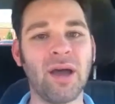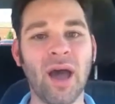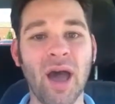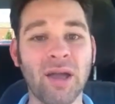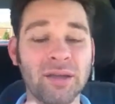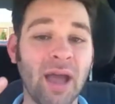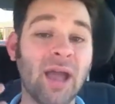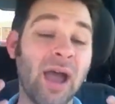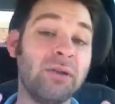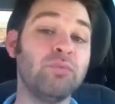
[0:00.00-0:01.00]

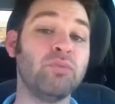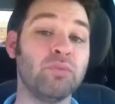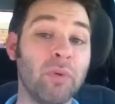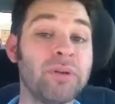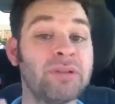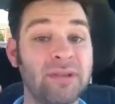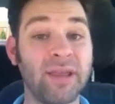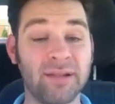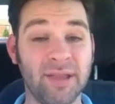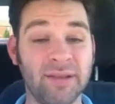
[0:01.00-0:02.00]
I want to take
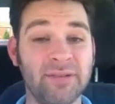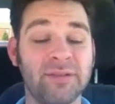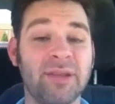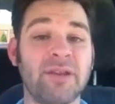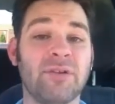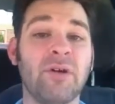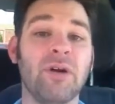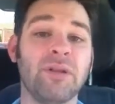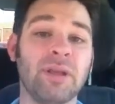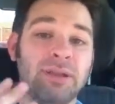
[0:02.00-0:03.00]
classes later
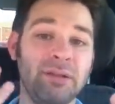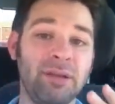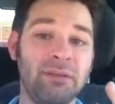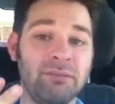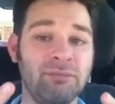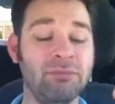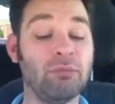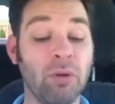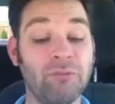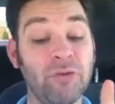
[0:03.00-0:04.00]
on.
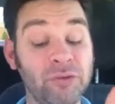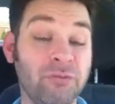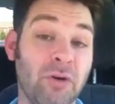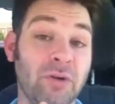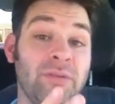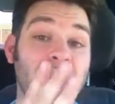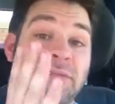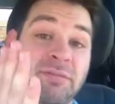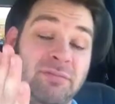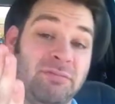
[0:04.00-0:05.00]
Well, first of all,
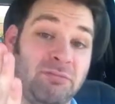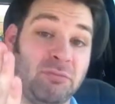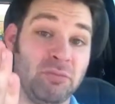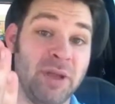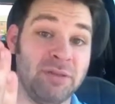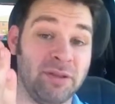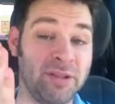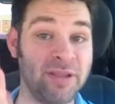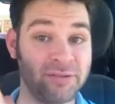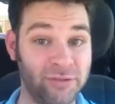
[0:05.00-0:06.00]
when the
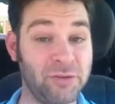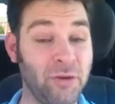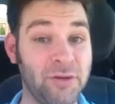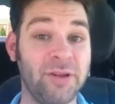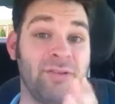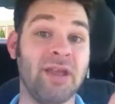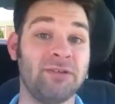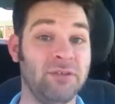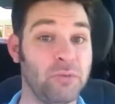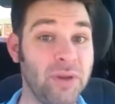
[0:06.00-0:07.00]
classes start is
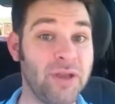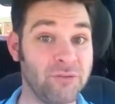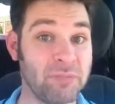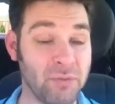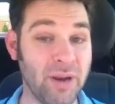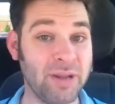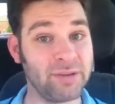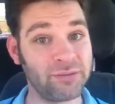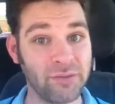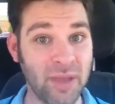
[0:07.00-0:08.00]
actually the week of my
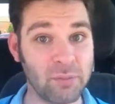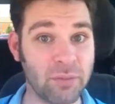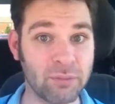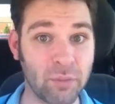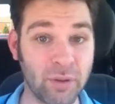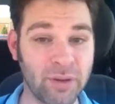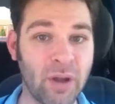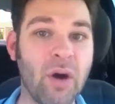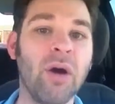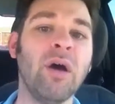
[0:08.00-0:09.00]
wedding, so that won't work at
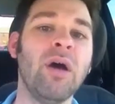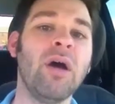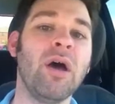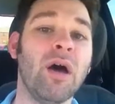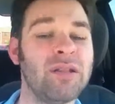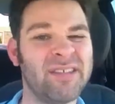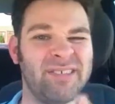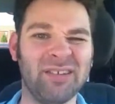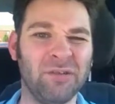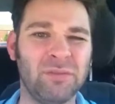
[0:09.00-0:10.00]
all, unless
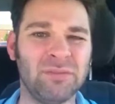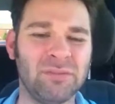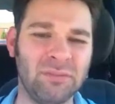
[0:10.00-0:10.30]
I don't